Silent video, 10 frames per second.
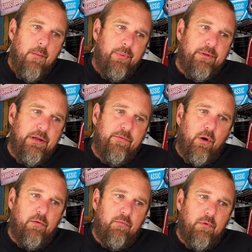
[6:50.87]
But you've
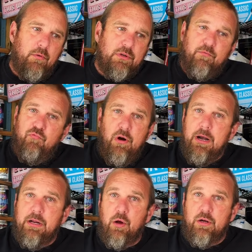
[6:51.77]
got some
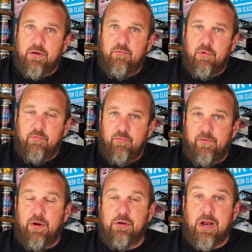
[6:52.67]
really good
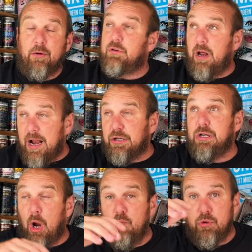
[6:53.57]
review channels that actually
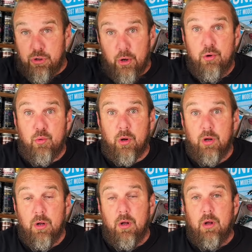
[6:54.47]
don't do
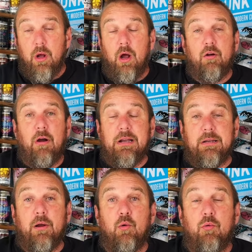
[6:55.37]
a great
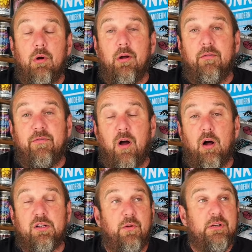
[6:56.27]
deal of
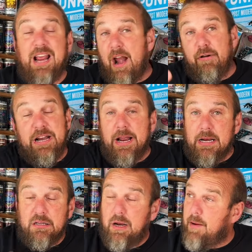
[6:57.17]
fast foods. Gary
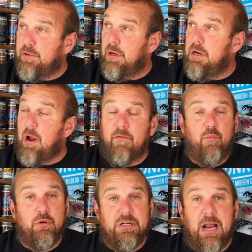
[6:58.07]
Eats, absolutely love
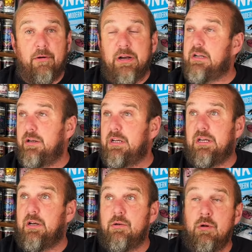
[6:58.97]
watching Gary Eats, and this
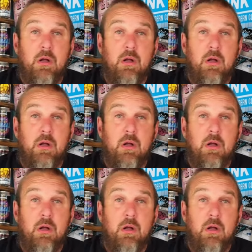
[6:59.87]
isn't